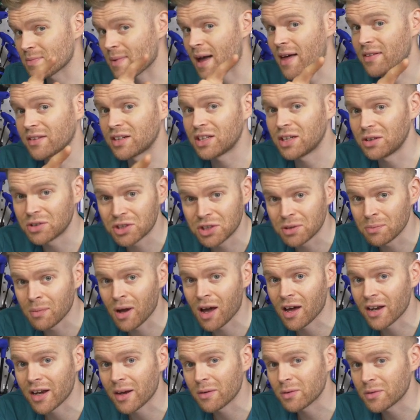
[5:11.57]
about the new
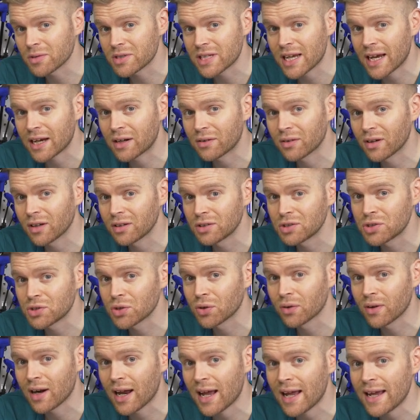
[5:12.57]
Shimano Ultegra and
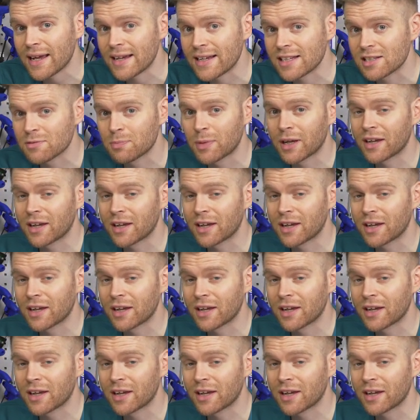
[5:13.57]
Dura Ace,